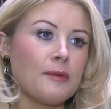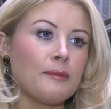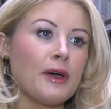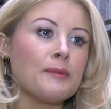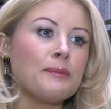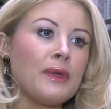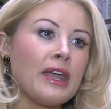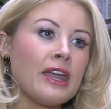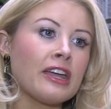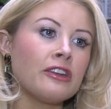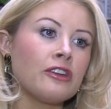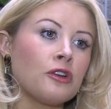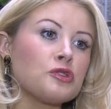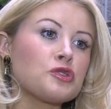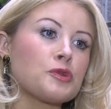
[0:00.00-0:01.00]
but being
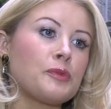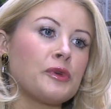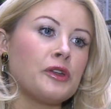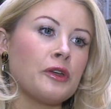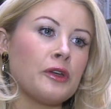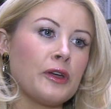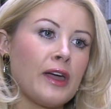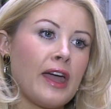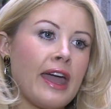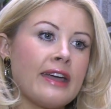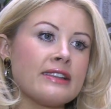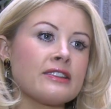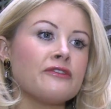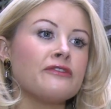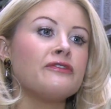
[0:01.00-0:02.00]
an entrepreneur
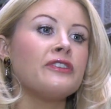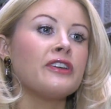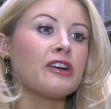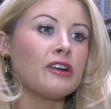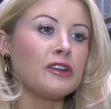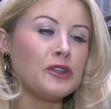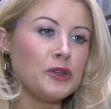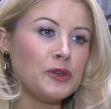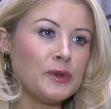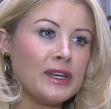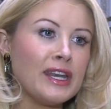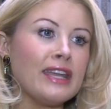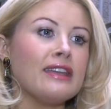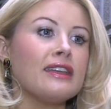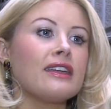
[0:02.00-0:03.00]
has a very
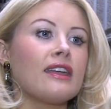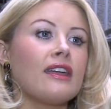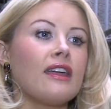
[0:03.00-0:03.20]
unique